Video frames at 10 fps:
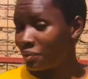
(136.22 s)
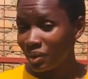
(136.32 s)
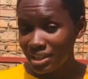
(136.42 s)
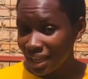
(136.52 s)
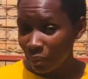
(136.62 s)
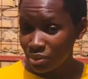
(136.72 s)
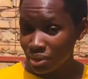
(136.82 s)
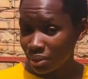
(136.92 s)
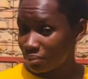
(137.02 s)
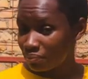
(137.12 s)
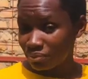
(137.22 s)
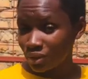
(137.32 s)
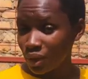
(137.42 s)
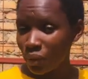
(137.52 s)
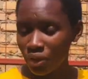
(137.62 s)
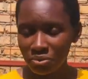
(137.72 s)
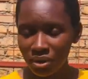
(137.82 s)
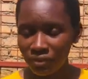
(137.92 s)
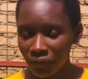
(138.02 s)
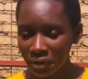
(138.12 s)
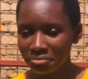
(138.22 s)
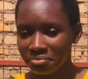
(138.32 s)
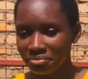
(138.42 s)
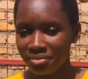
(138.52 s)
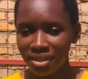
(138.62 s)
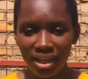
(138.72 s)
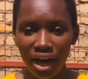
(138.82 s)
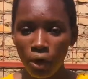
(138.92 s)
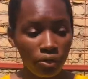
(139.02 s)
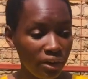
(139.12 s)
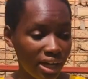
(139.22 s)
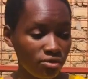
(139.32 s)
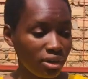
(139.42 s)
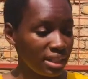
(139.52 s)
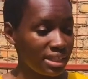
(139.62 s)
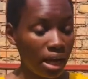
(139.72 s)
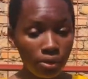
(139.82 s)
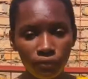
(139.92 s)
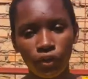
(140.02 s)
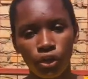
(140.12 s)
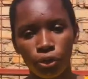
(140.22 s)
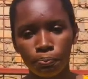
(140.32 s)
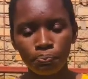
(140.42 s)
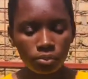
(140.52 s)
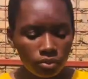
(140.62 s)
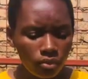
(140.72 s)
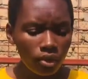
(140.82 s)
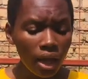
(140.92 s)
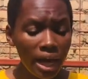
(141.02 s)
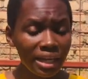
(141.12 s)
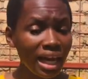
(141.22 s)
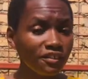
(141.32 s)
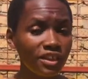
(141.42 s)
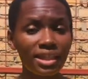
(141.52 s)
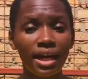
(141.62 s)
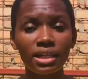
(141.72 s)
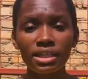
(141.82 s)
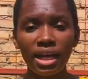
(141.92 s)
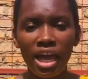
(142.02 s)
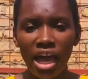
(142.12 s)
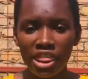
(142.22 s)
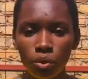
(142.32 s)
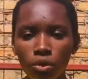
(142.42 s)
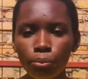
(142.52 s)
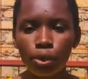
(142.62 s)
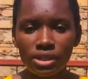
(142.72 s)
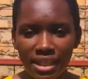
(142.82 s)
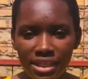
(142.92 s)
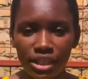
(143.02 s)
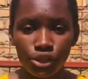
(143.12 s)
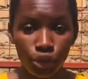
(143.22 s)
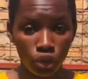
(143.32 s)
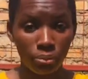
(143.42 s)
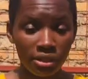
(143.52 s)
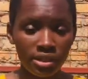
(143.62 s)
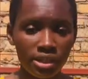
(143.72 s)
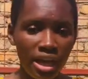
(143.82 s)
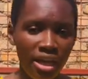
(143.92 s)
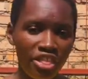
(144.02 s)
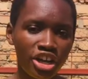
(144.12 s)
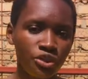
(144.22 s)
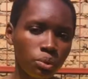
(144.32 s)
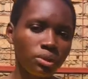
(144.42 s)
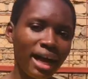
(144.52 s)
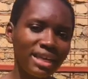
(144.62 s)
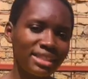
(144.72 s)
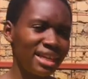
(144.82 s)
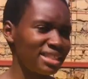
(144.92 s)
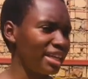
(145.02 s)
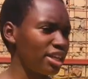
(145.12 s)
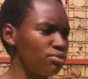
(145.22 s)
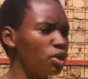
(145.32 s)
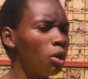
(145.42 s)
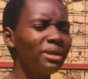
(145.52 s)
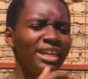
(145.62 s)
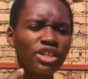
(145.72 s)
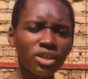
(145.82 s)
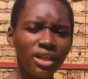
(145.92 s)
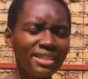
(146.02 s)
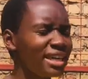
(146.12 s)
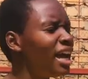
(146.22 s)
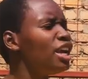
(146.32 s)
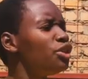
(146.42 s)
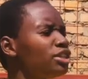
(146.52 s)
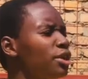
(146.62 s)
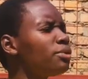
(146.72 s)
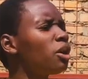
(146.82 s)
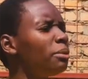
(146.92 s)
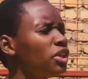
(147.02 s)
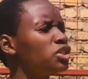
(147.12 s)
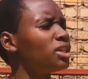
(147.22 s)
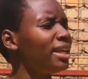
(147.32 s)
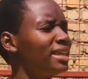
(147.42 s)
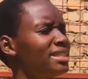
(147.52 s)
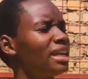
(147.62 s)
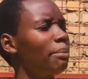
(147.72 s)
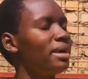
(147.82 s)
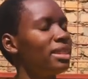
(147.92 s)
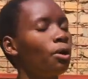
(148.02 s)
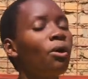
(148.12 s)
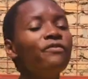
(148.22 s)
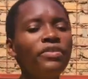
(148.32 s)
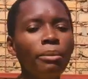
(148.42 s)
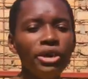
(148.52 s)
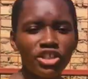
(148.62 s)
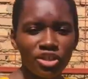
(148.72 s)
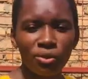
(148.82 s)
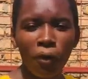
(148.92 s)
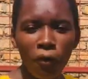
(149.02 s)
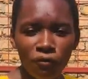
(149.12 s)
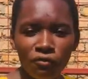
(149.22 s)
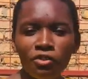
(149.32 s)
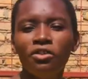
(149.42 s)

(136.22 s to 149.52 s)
WhatsApp. So go with a smartphone. Yeah, or they can write it down for you. And after that, they will process a document that will act as like a recommendation letter. Not a recommendation letter, but the confirmation of